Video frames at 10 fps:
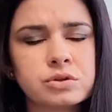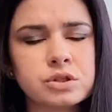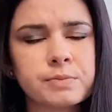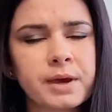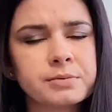
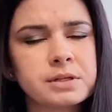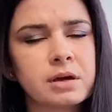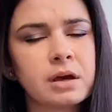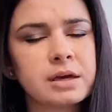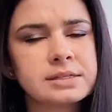to be able
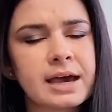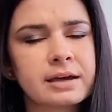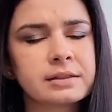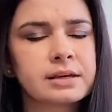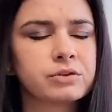to
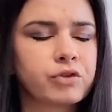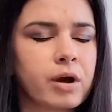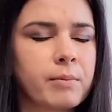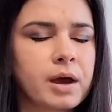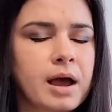attack things
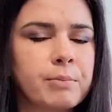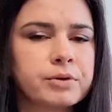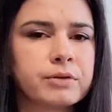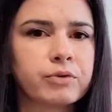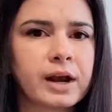from a couple
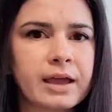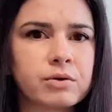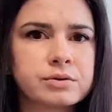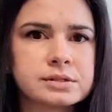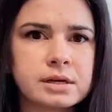different
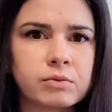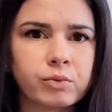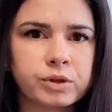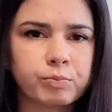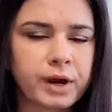angles and
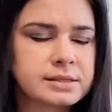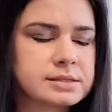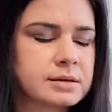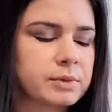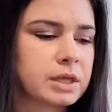with brain
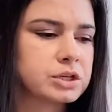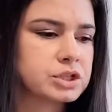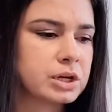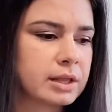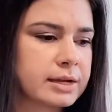
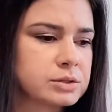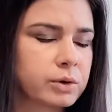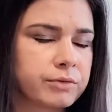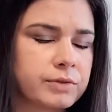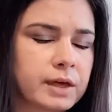stimulation and that
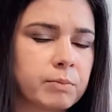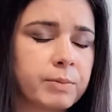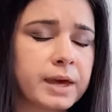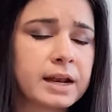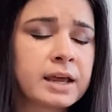sort of thing.
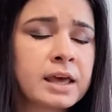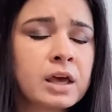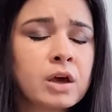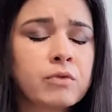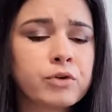But
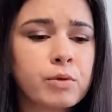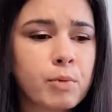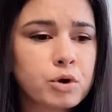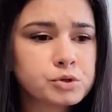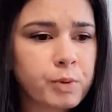for the
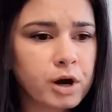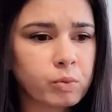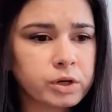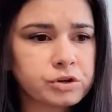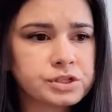most part,
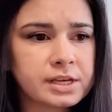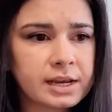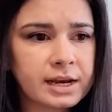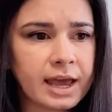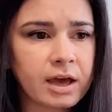when you're
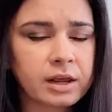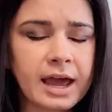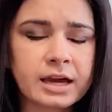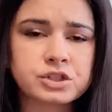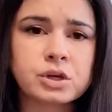sitting down and
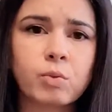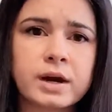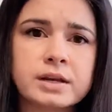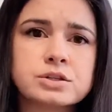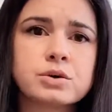actually
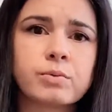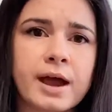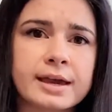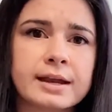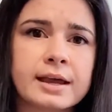wanting to
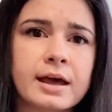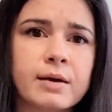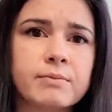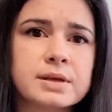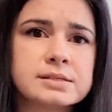write,
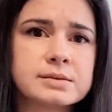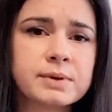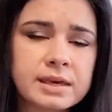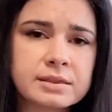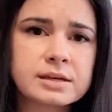um, some
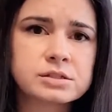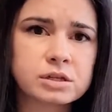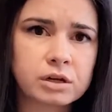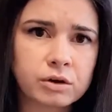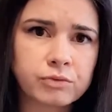key things
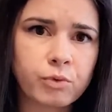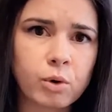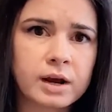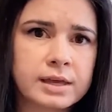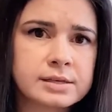to look
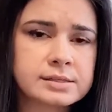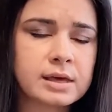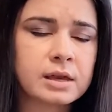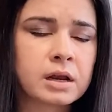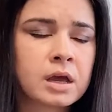for is
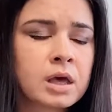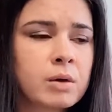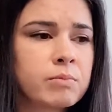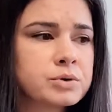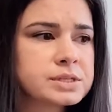that
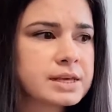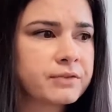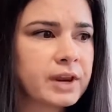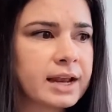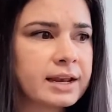most
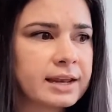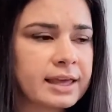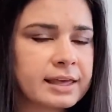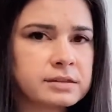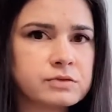left-handed
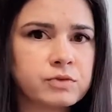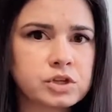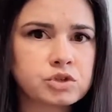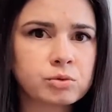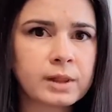kids
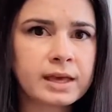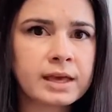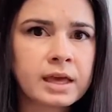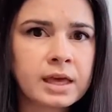visually